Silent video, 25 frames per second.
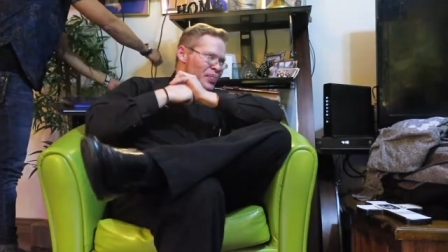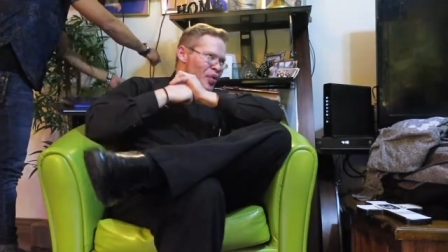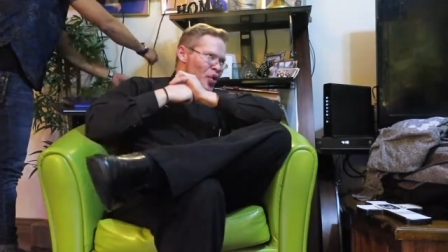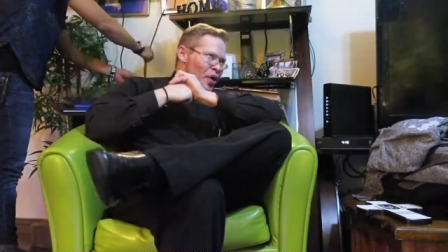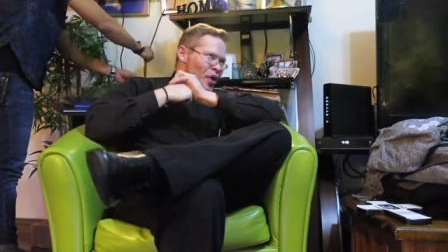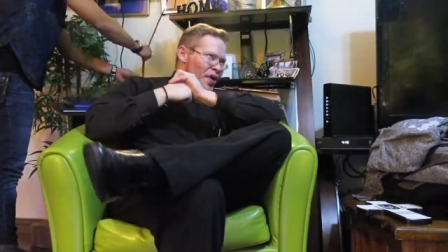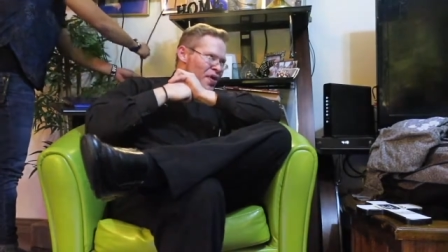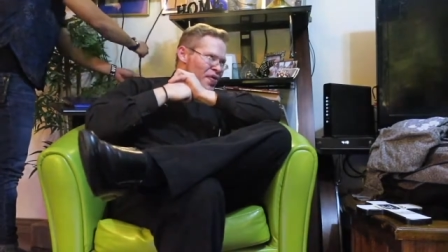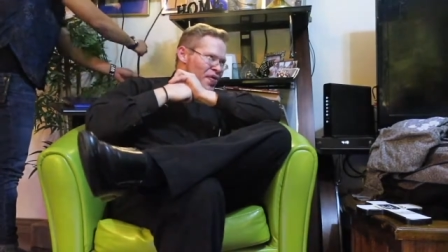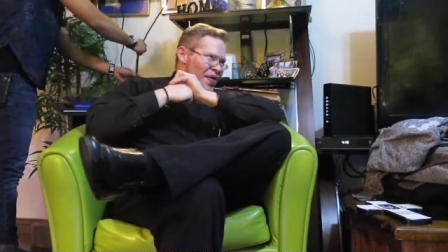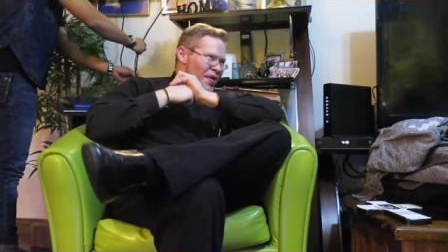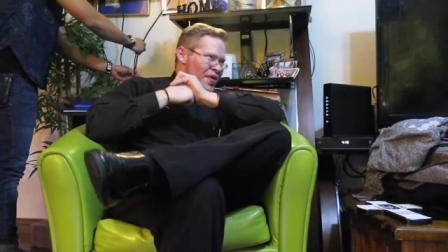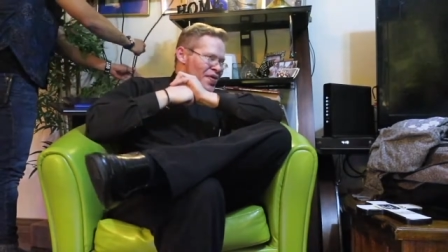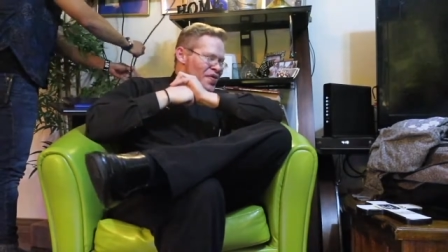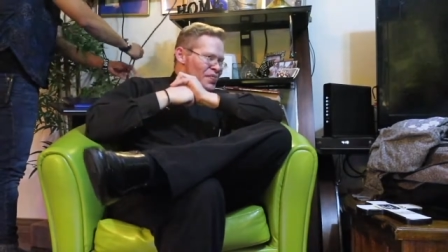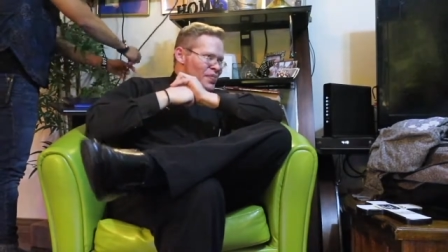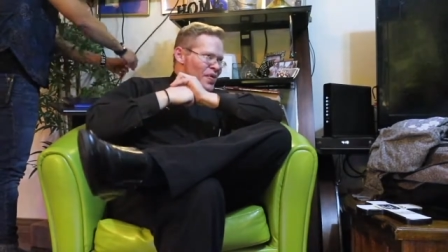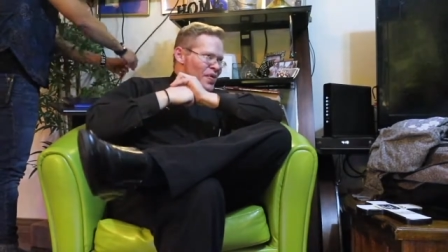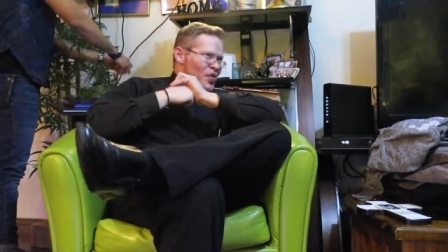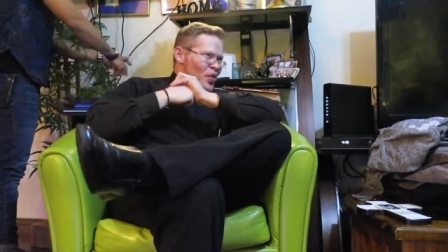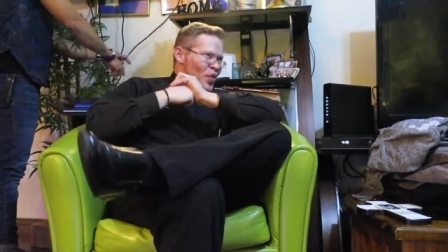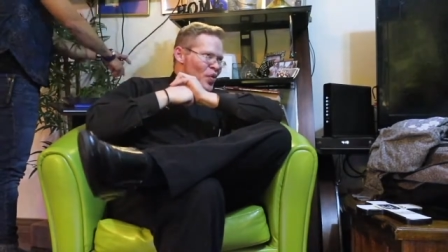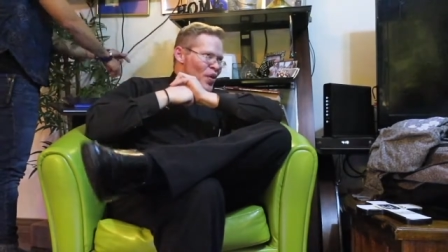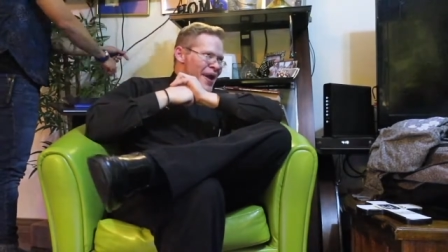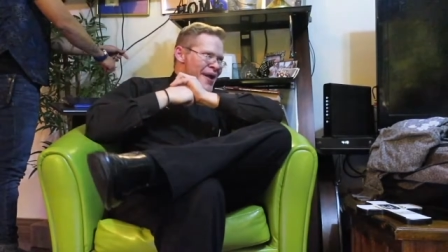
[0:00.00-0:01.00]
book that's
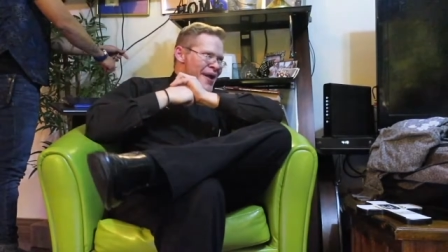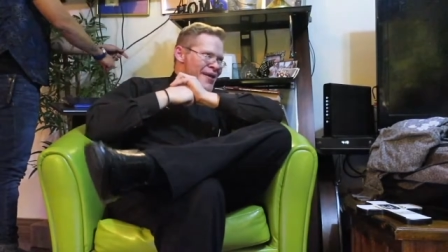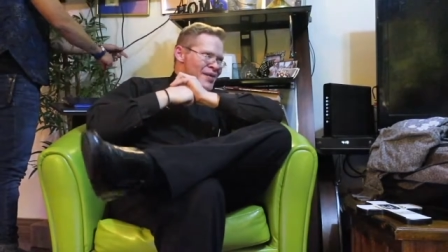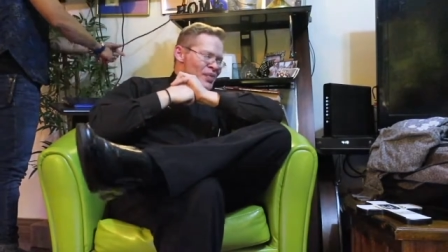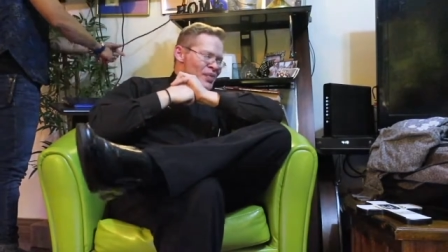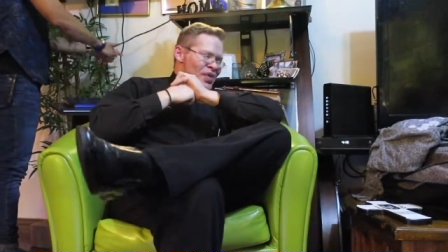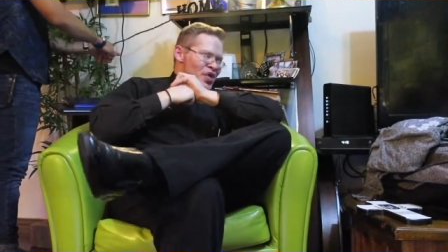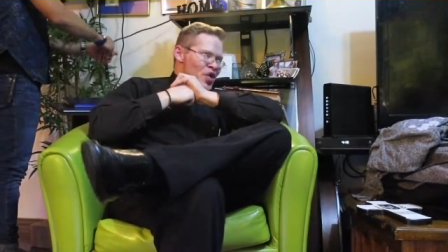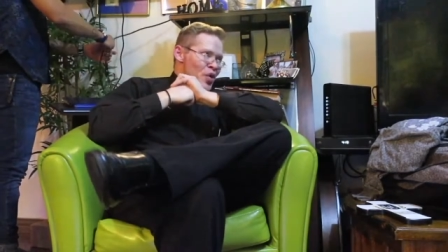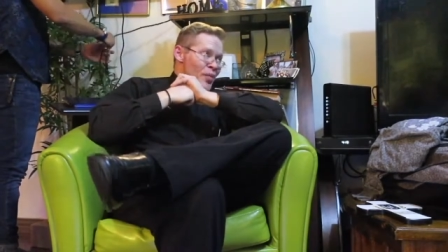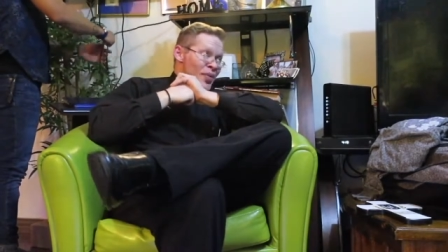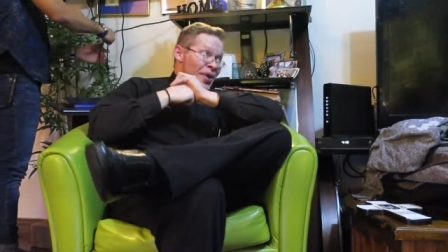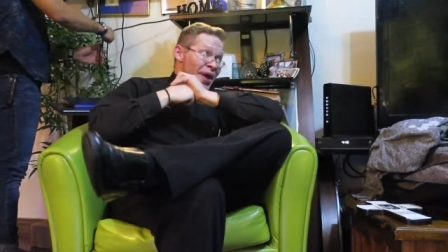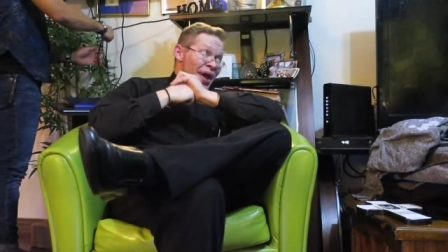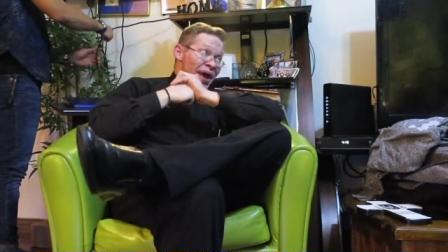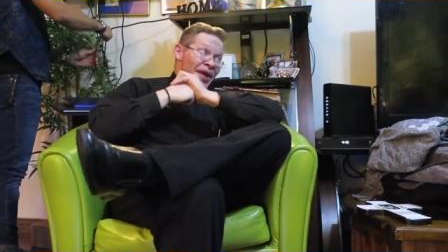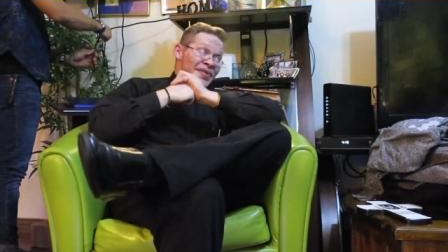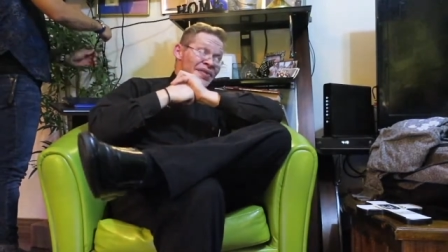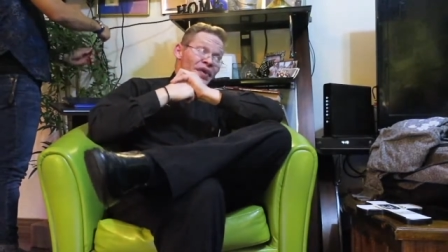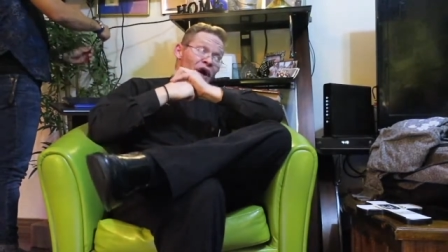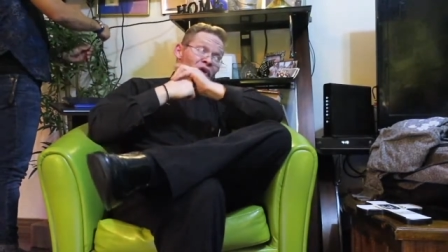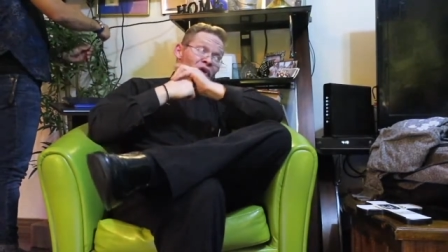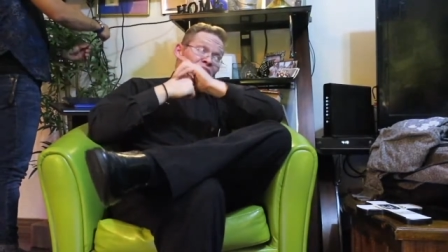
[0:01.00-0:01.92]
been created with human hands,